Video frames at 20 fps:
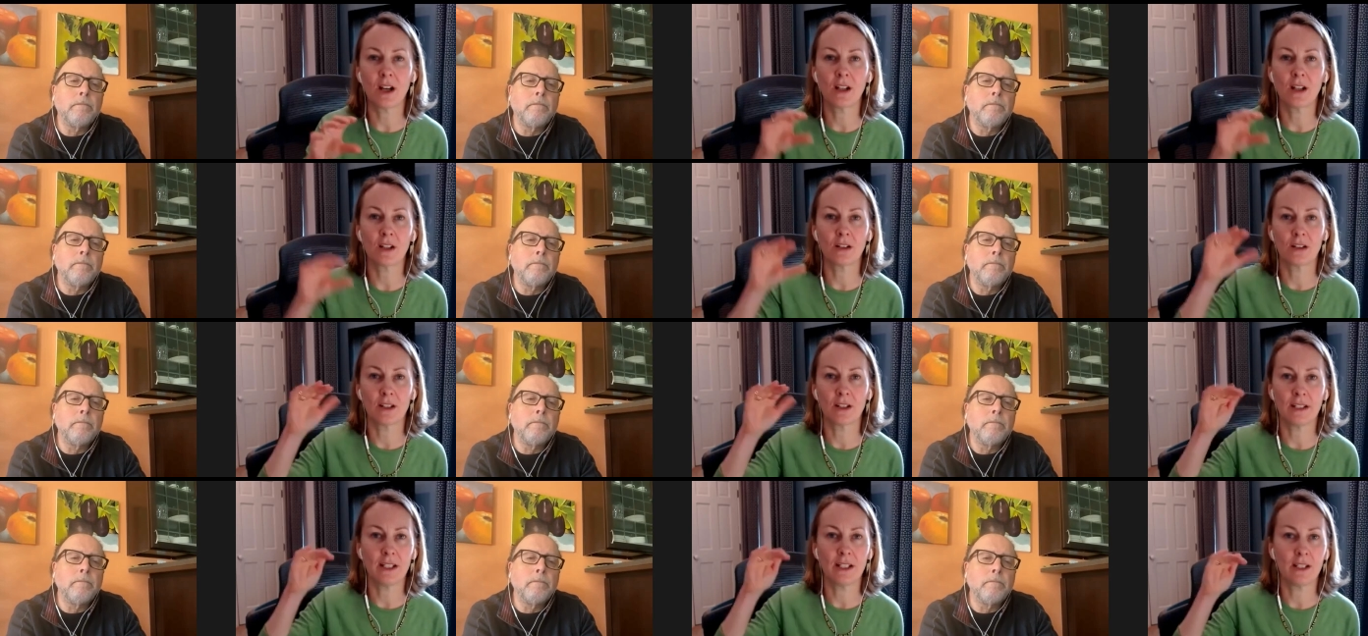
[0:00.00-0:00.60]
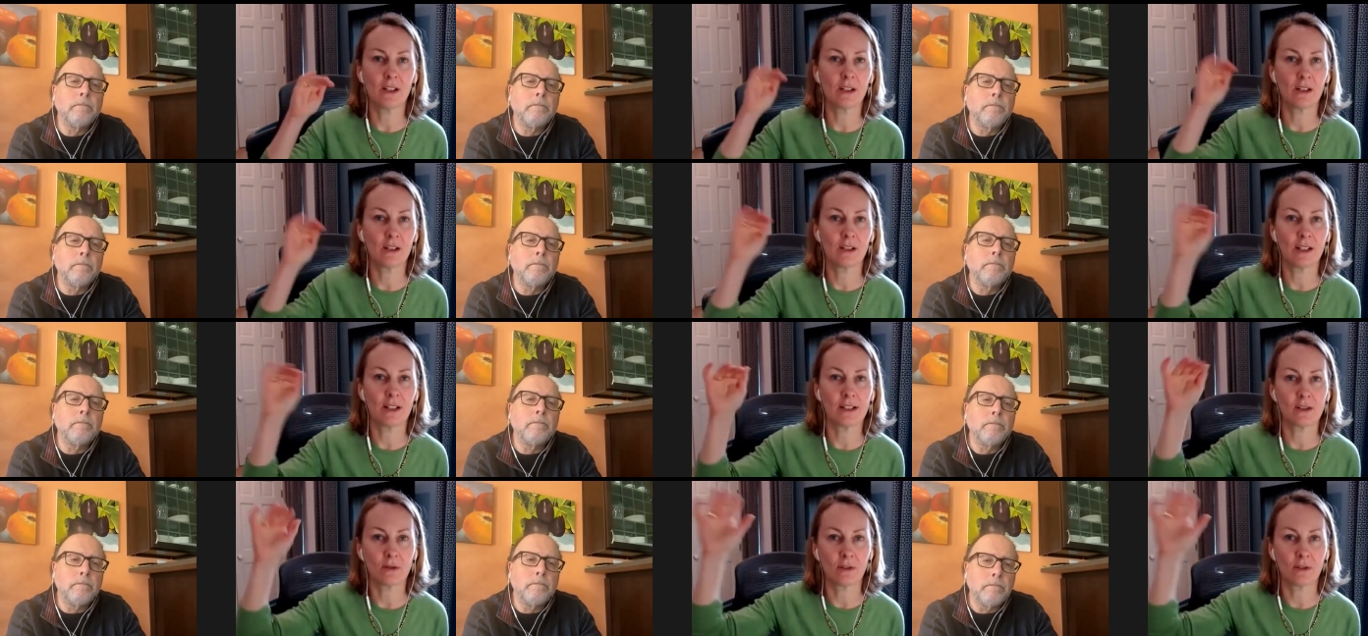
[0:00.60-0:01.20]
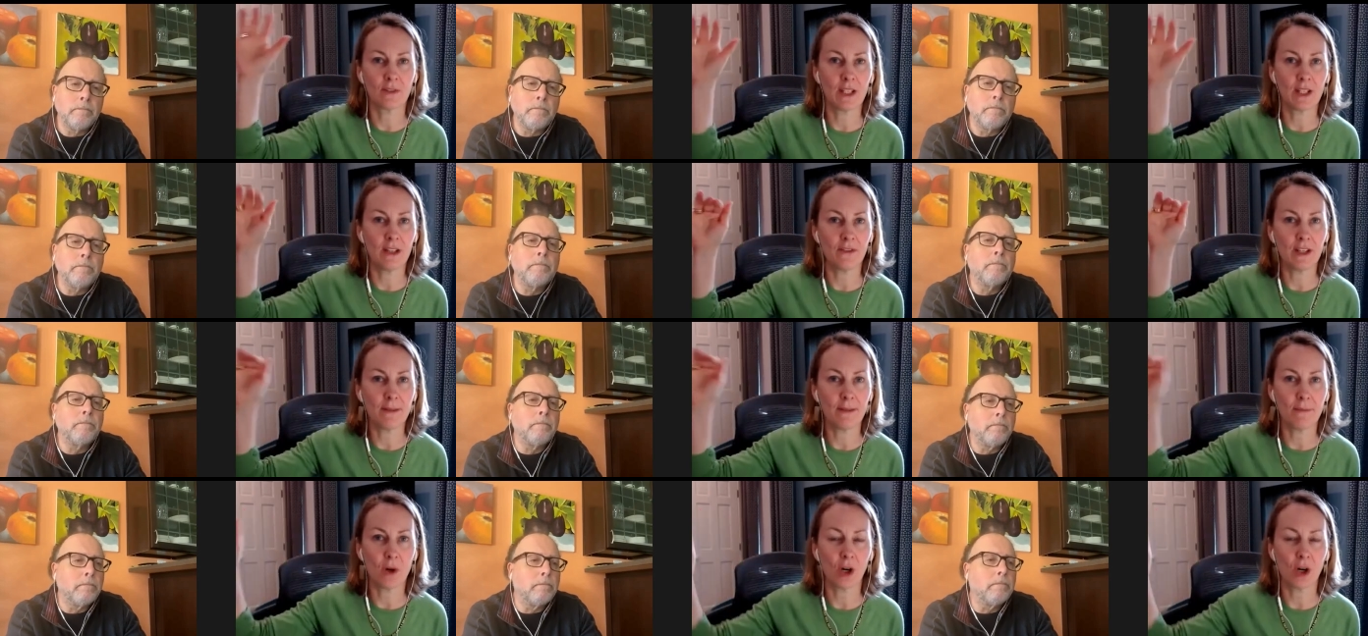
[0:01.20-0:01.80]
Speaker 1: dollar a year and sort of
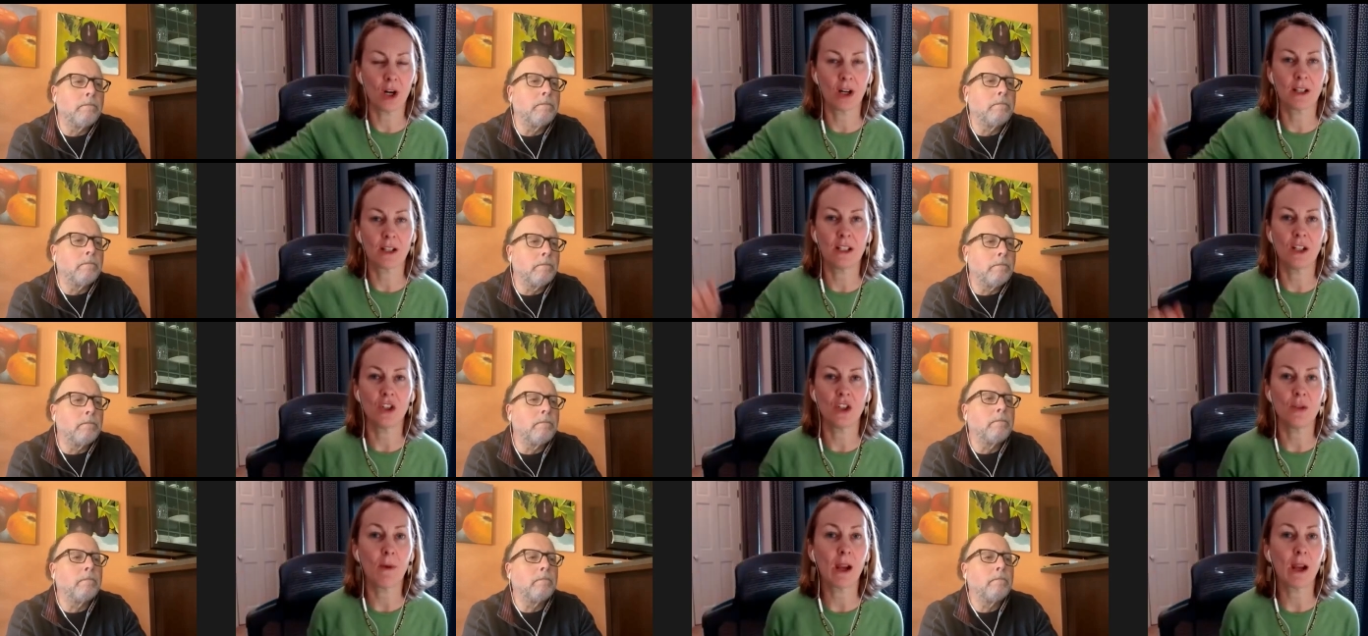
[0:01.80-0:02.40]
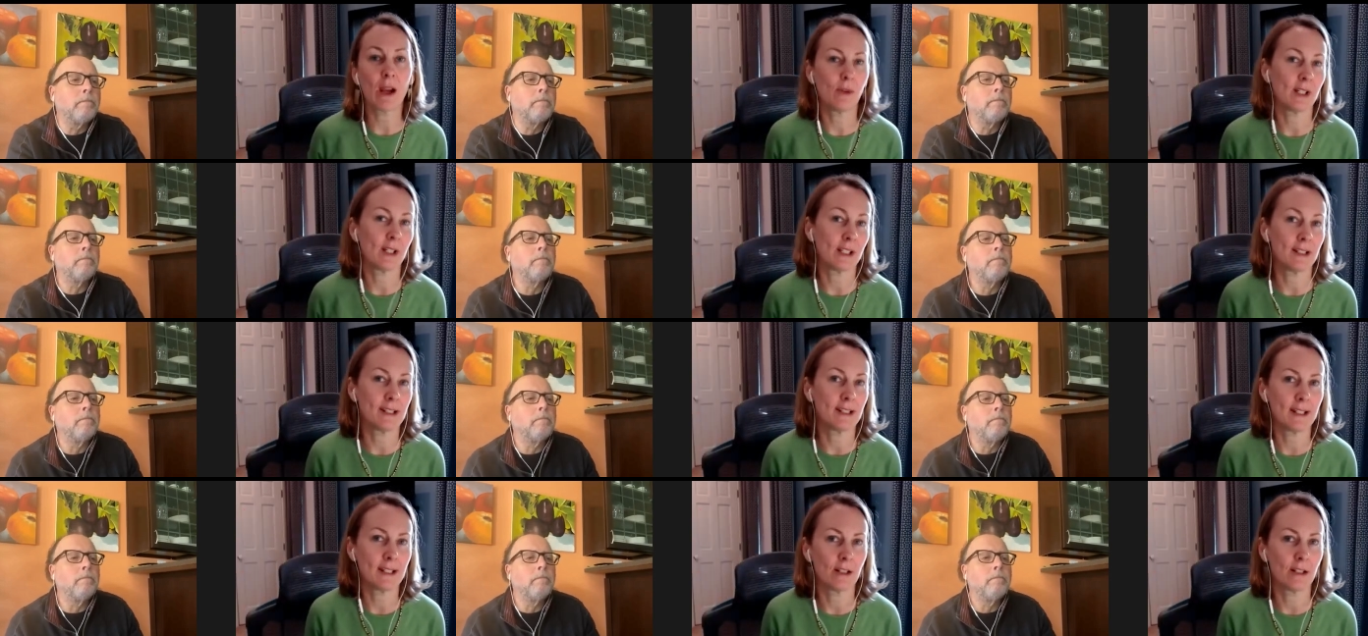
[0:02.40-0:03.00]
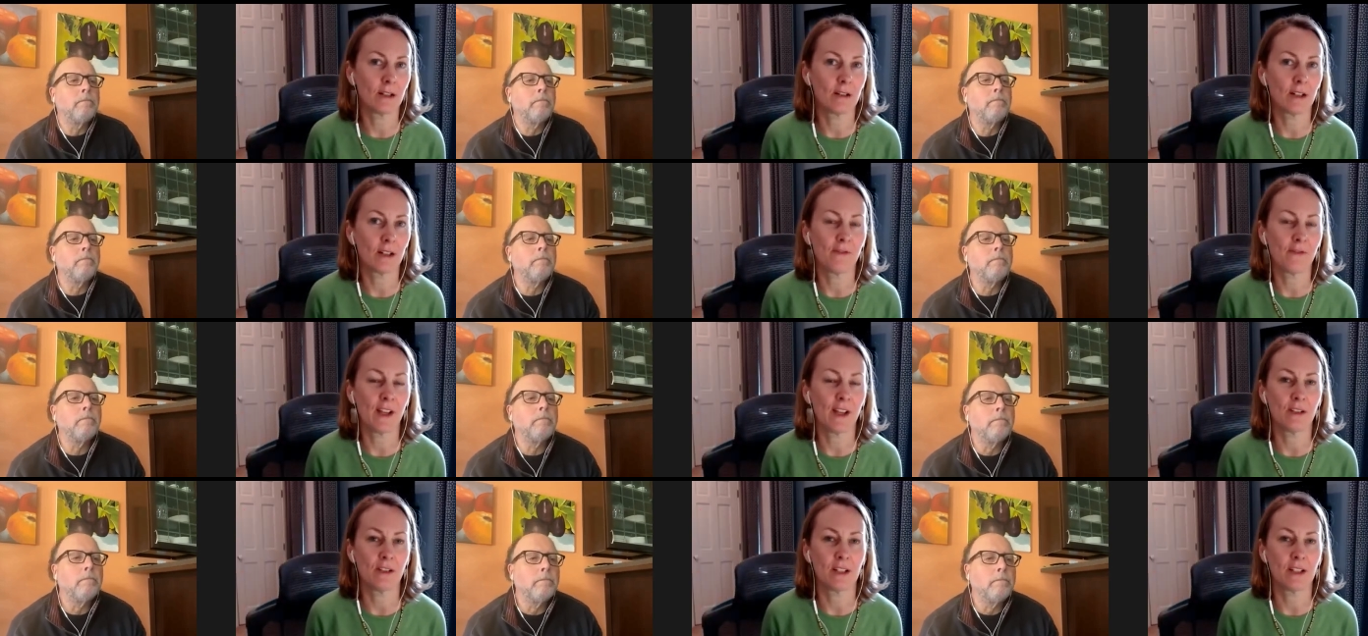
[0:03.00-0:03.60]
giving mark, you know, you might want to consider
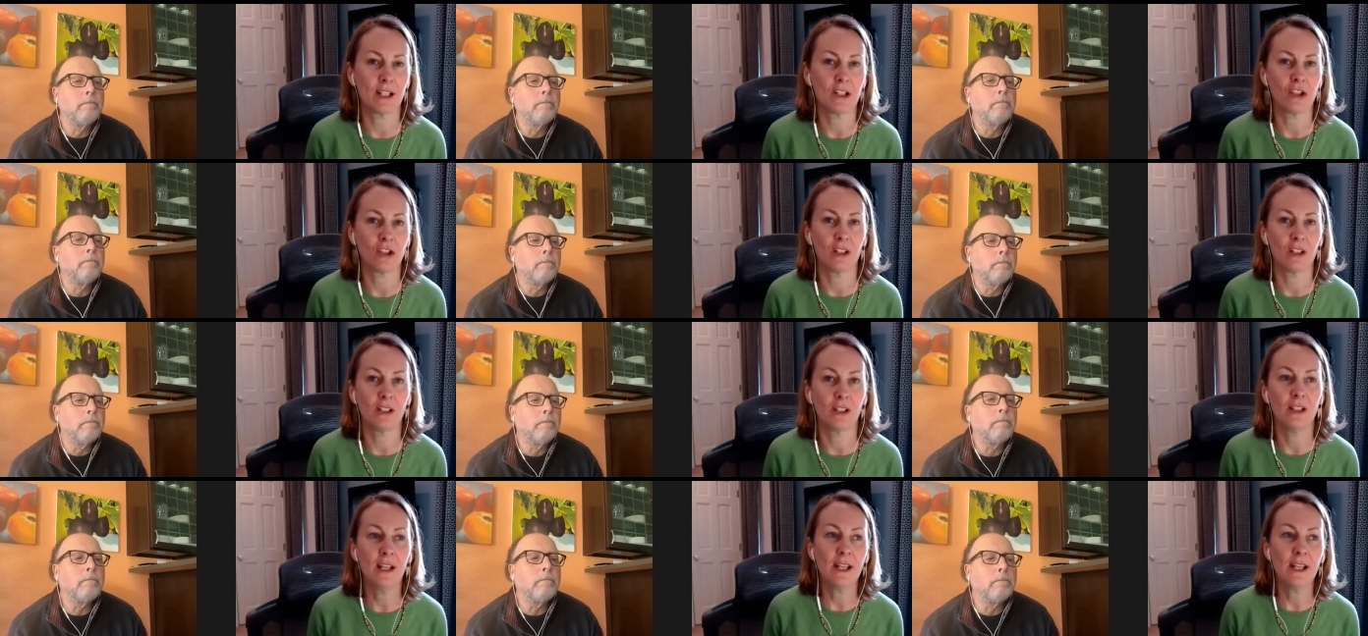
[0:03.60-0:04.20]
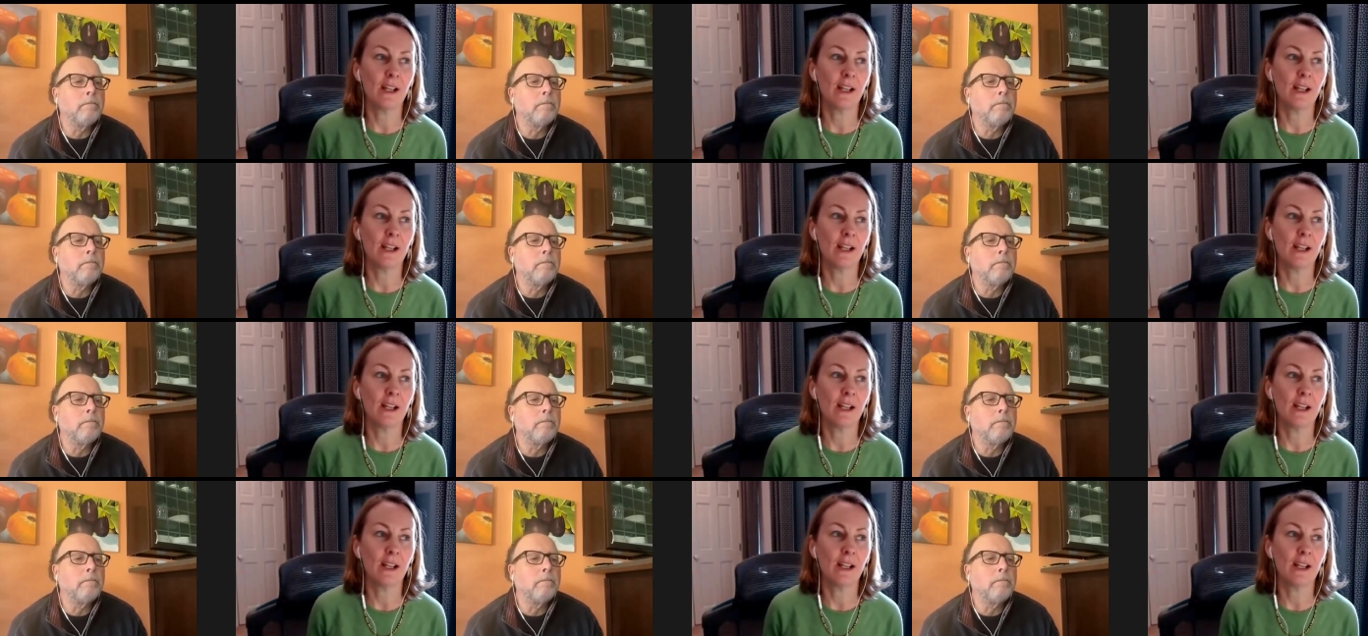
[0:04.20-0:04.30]
a foundation.